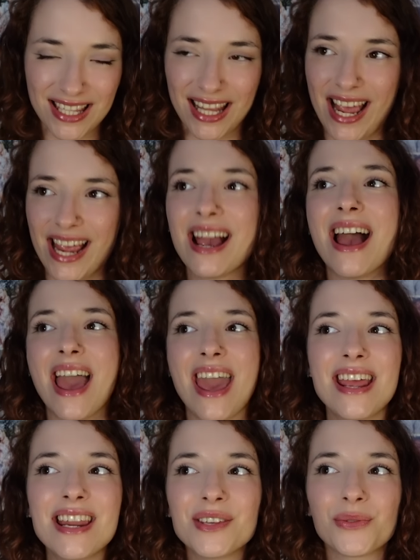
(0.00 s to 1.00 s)
Like,
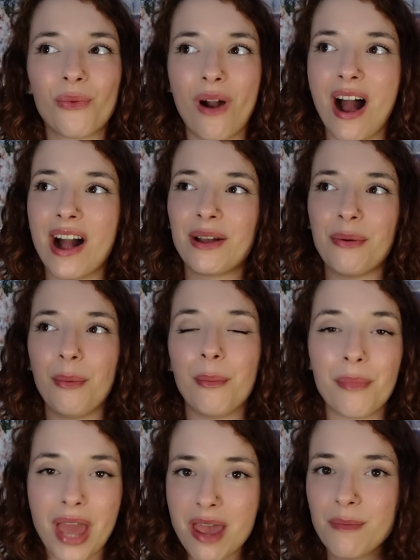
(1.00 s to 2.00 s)
80s rock,
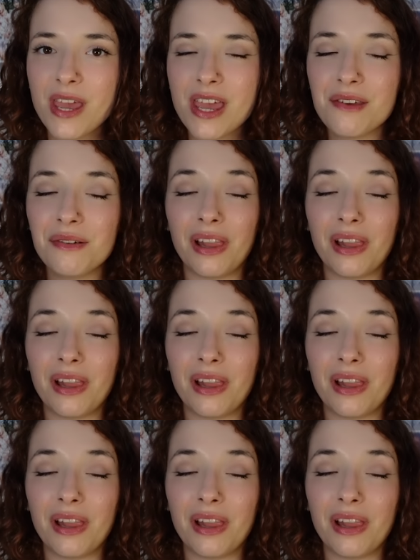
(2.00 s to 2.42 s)
baby,